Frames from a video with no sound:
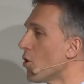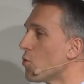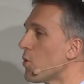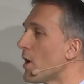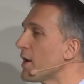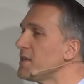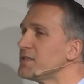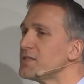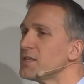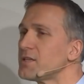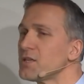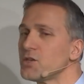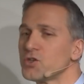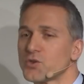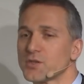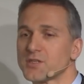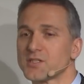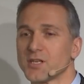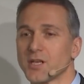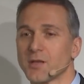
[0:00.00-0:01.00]
Why is it
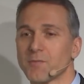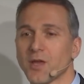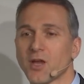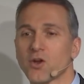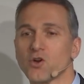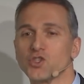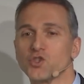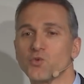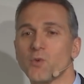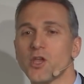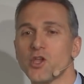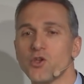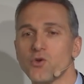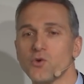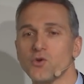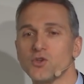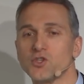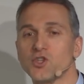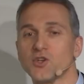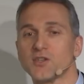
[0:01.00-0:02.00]
interesting? Because we
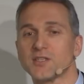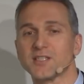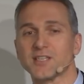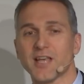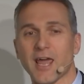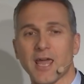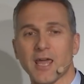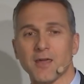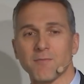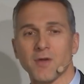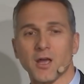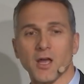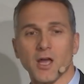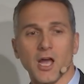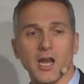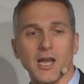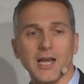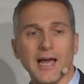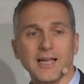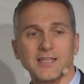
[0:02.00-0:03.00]
use the same
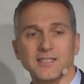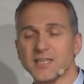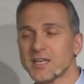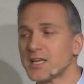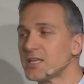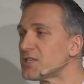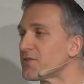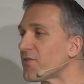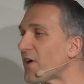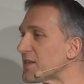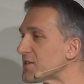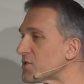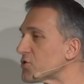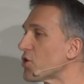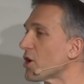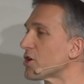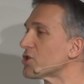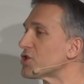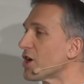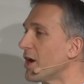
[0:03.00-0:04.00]
lighting
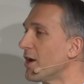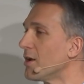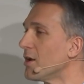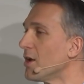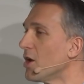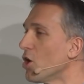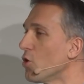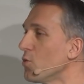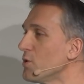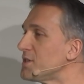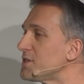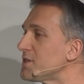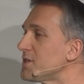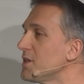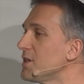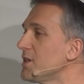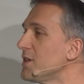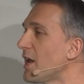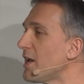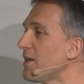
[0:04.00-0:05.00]
infrastructure. We
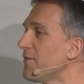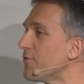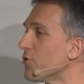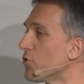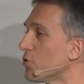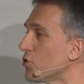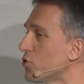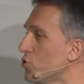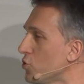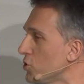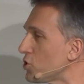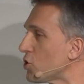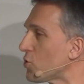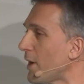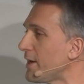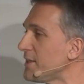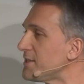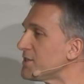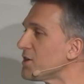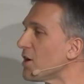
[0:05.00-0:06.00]
still deliver good
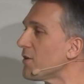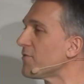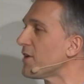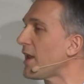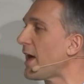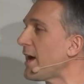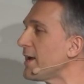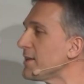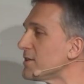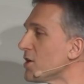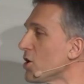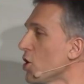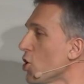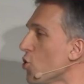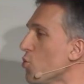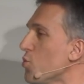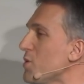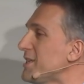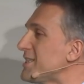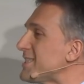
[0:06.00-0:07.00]
quality of light,
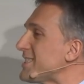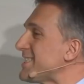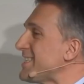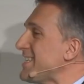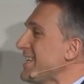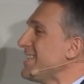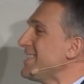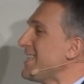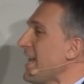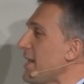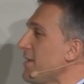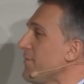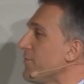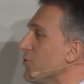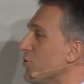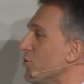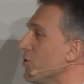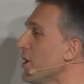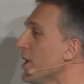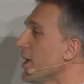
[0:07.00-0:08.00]
we still
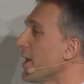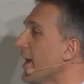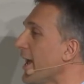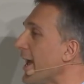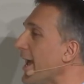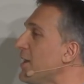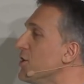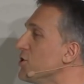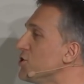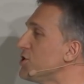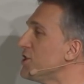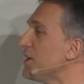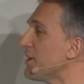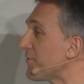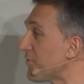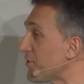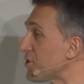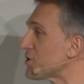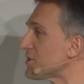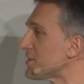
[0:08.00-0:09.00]
deliver energy
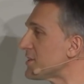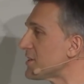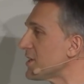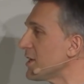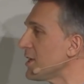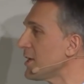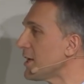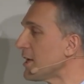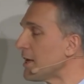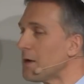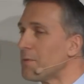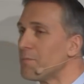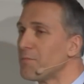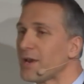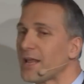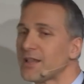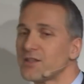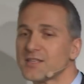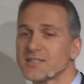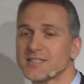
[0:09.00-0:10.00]
efficiency,
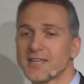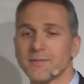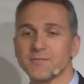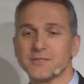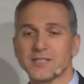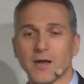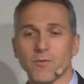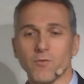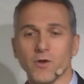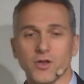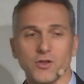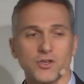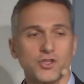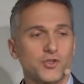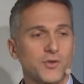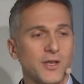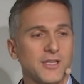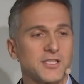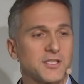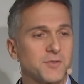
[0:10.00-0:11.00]
but at the same time we can
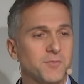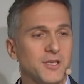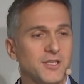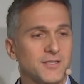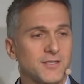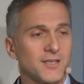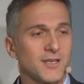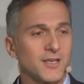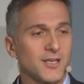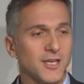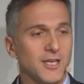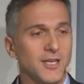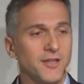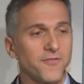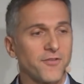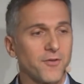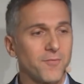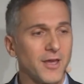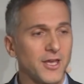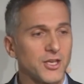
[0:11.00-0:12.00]
transmit
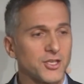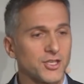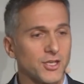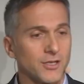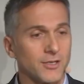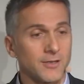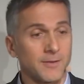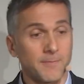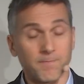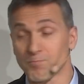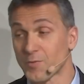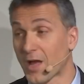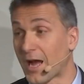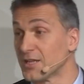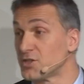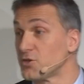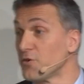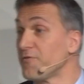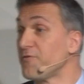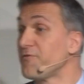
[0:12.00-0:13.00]
information
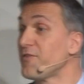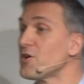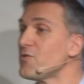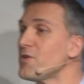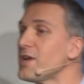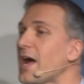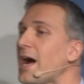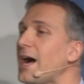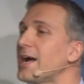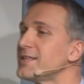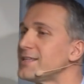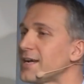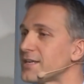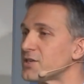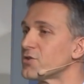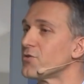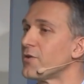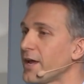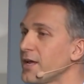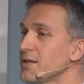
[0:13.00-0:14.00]
at a very high
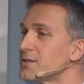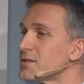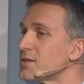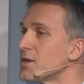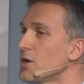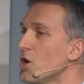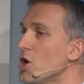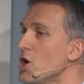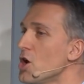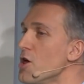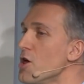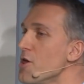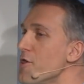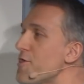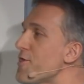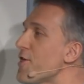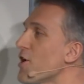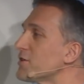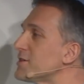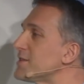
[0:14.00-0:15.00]
data rate,
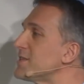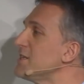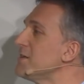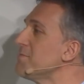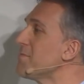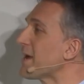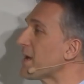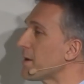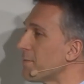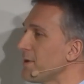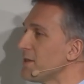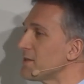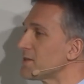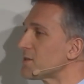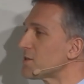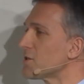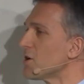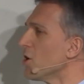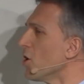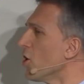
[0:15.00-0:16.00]
30
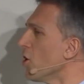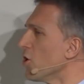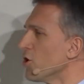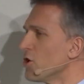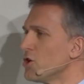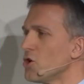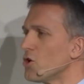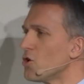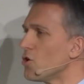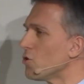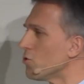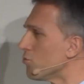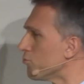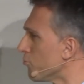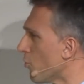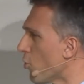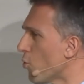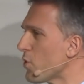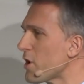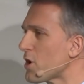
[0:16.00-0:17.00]
megabits. You know,
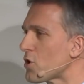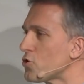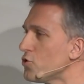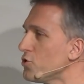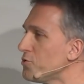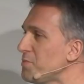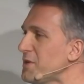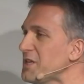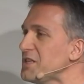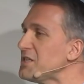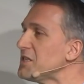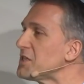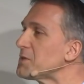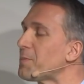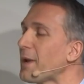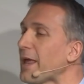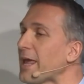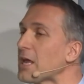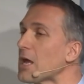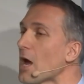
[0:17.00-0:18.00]
we could be
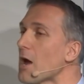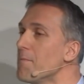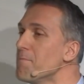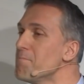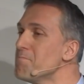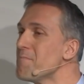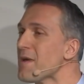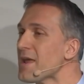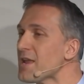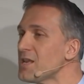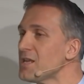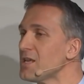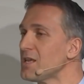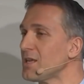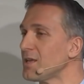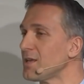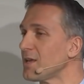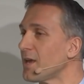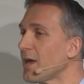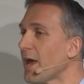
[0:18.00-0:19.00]
displaying
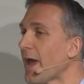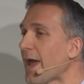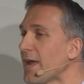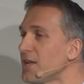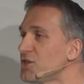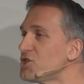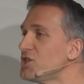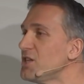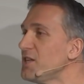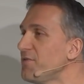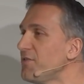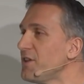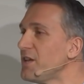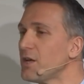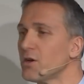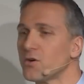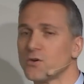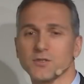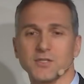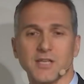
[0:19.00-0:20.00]
many HD
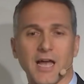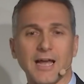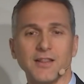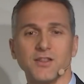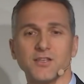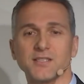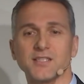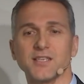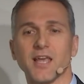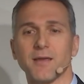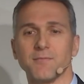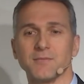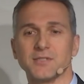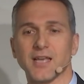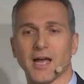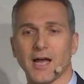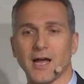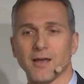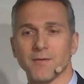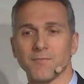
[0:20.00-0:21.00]
videos at the same
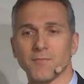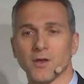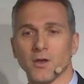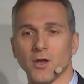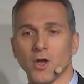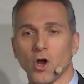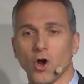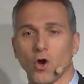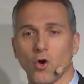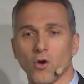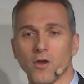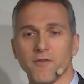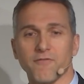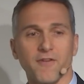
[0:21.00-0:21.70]
time, or